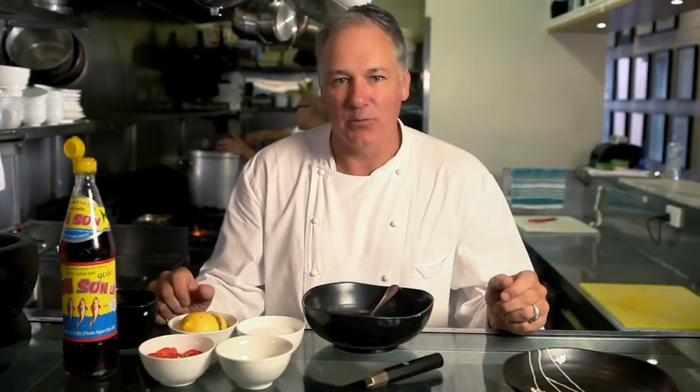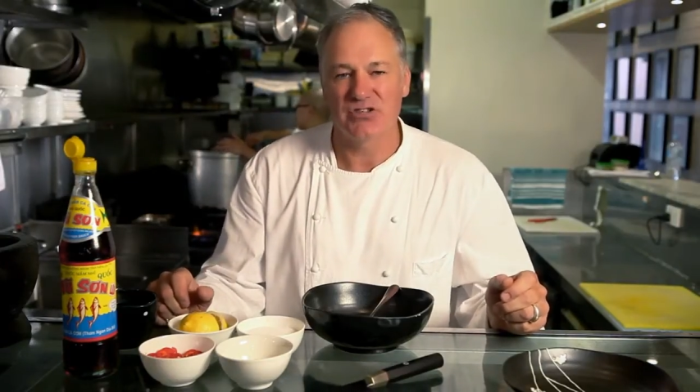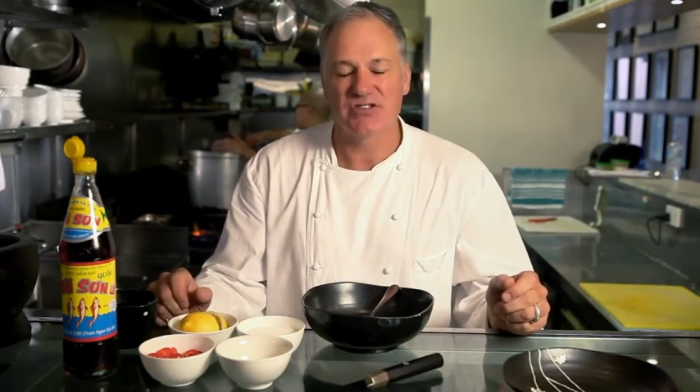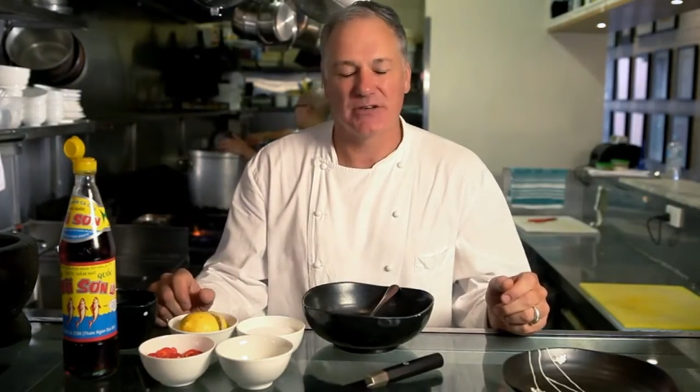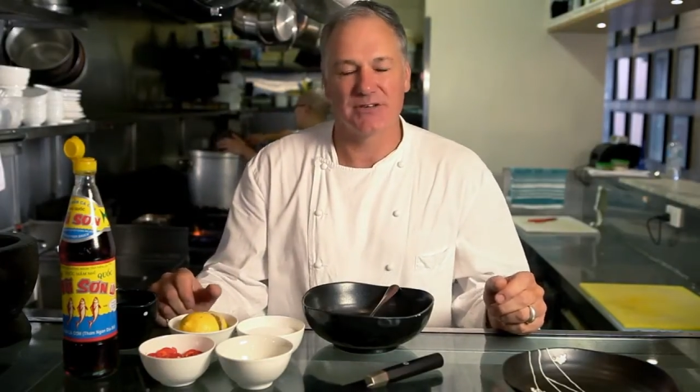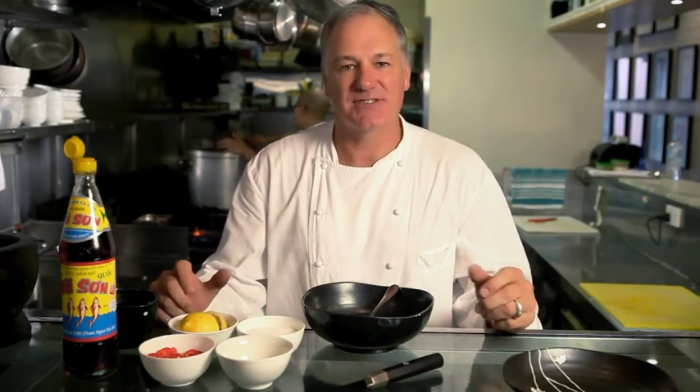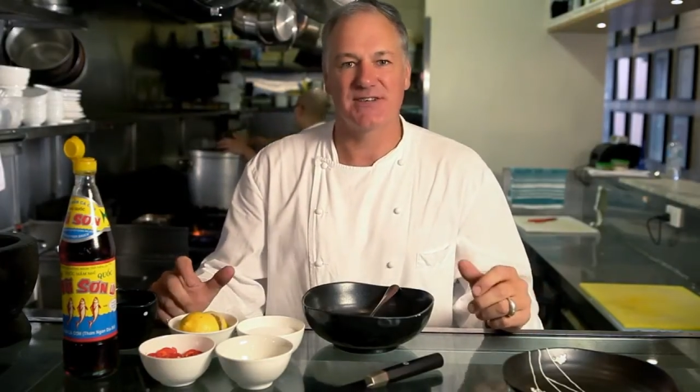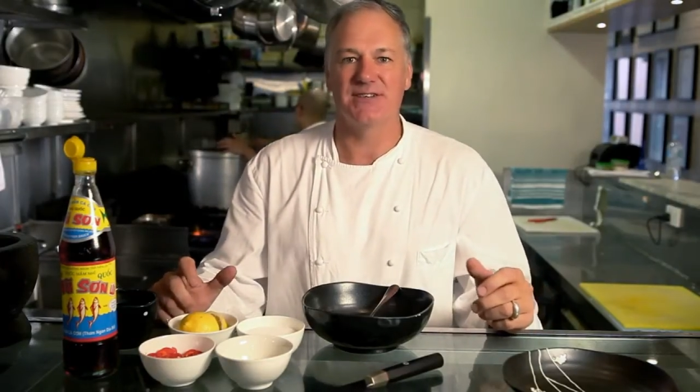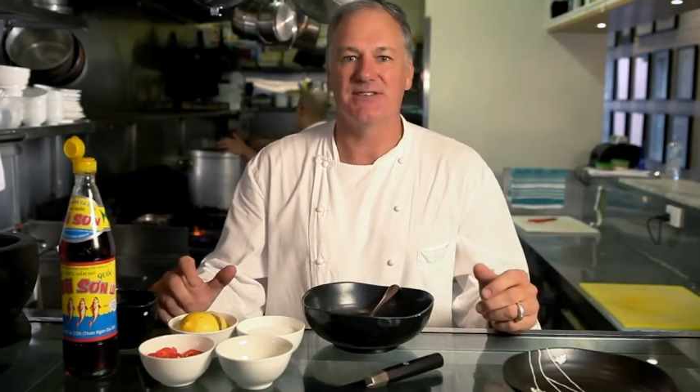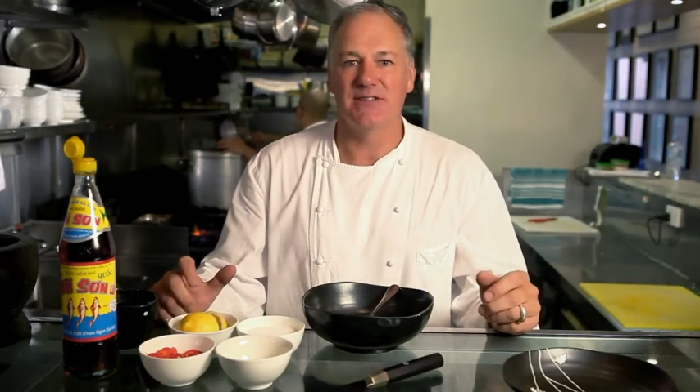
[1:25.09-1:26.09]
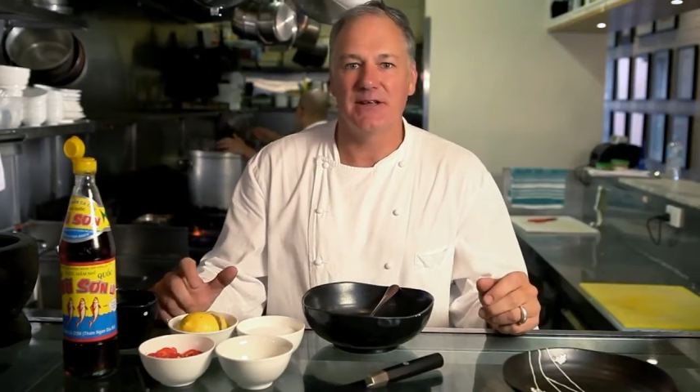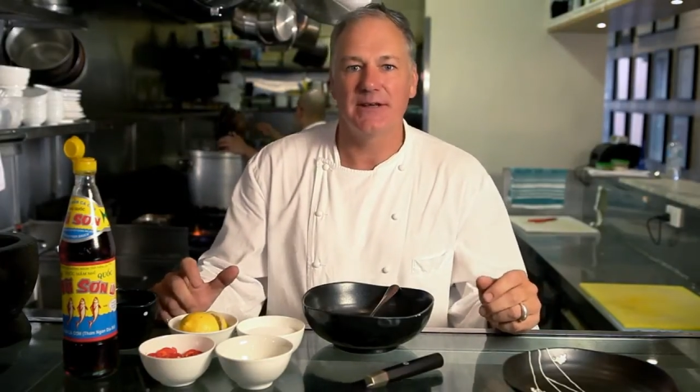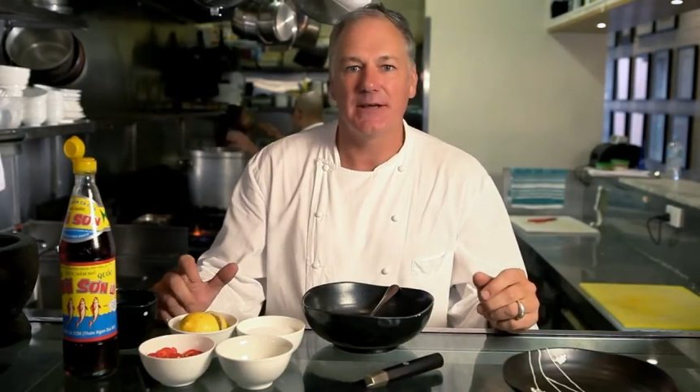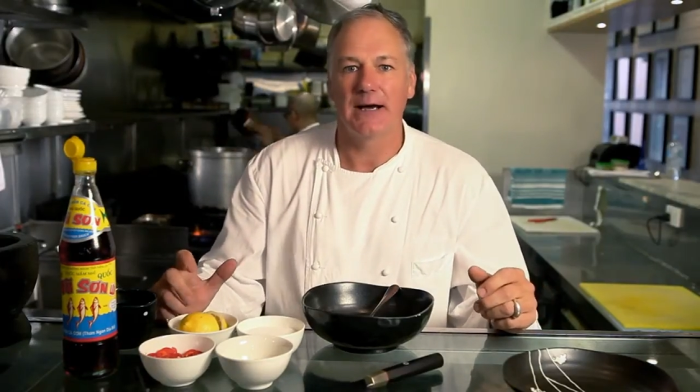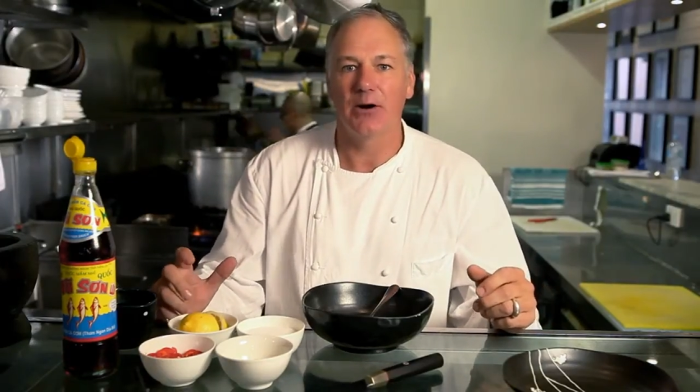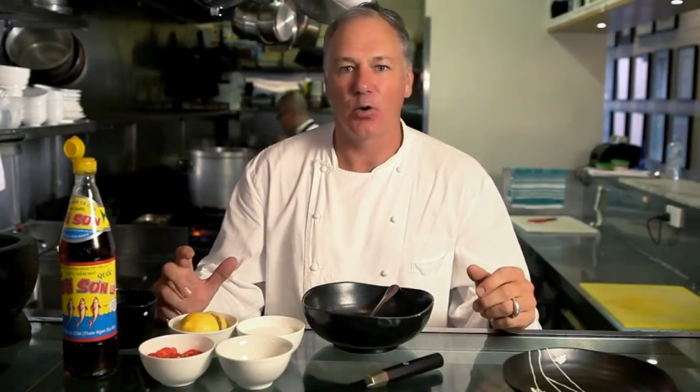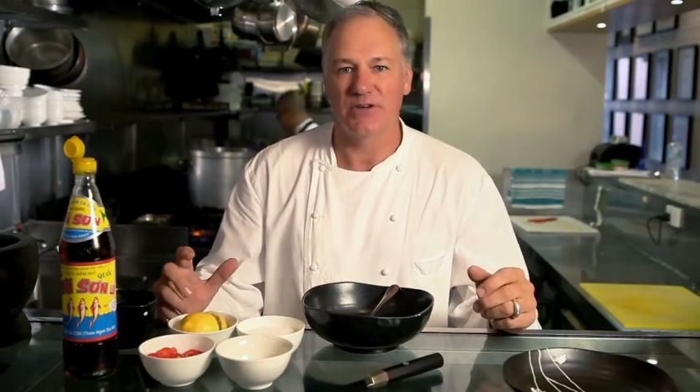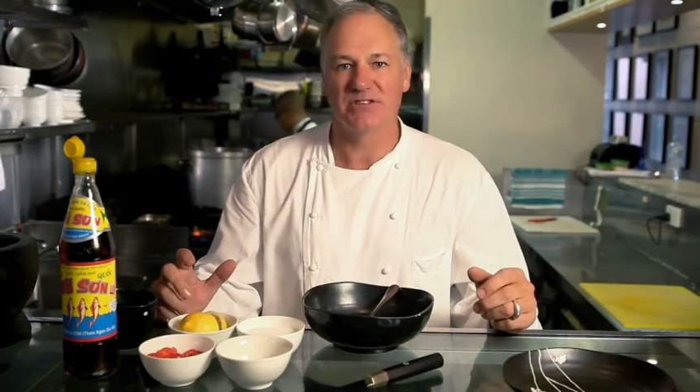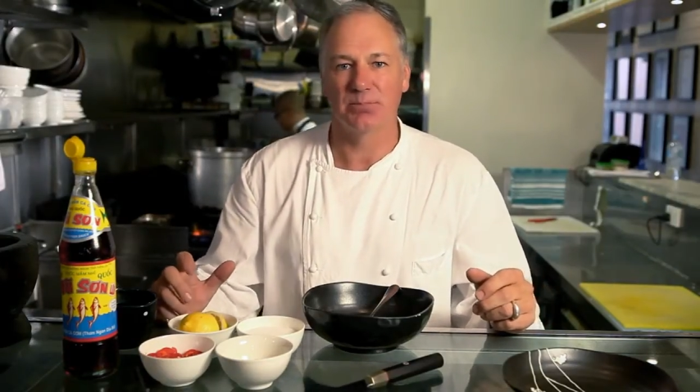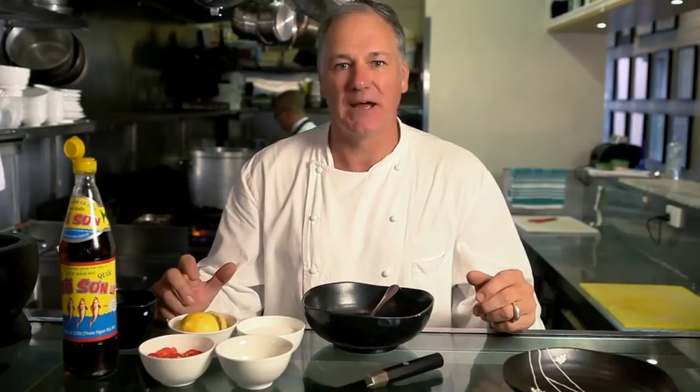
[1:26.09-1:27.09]
which is going to season the
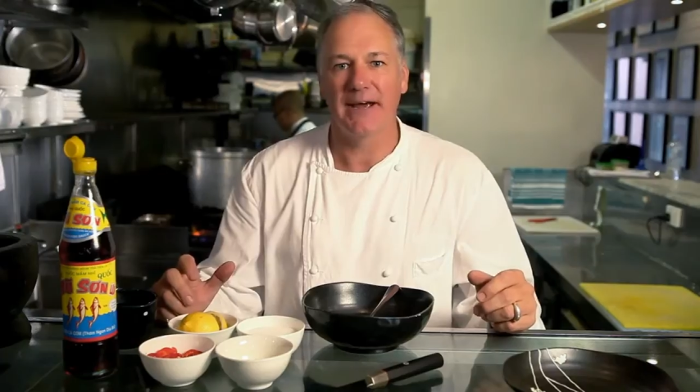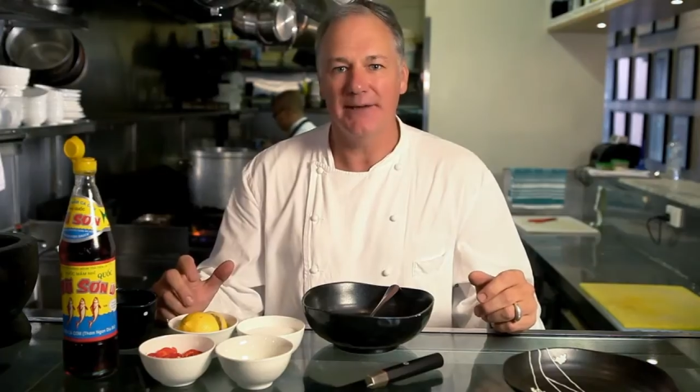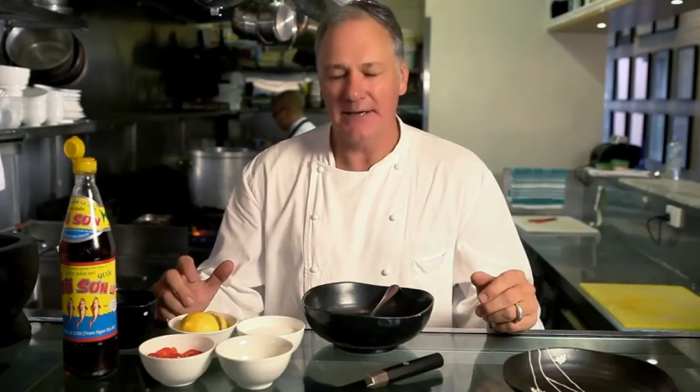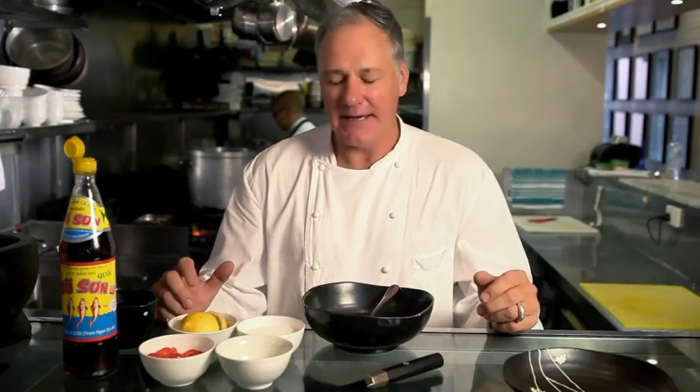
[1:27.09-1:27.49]
oyster blade